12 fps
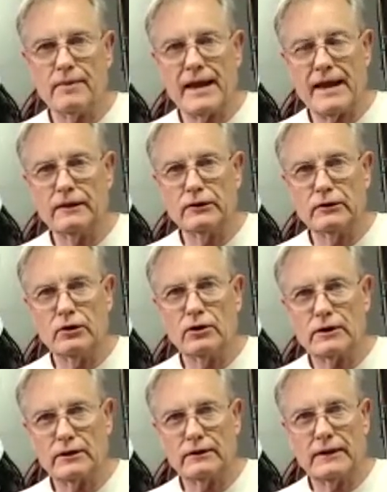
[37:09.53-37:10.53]
They
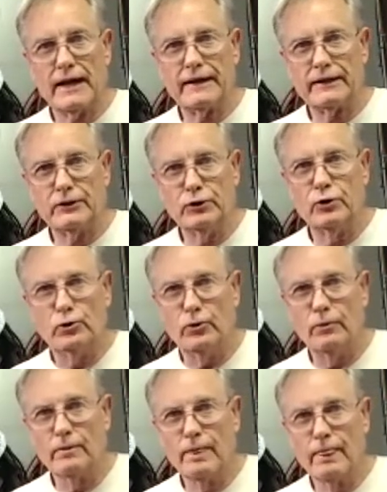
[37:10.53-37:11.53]
look like new.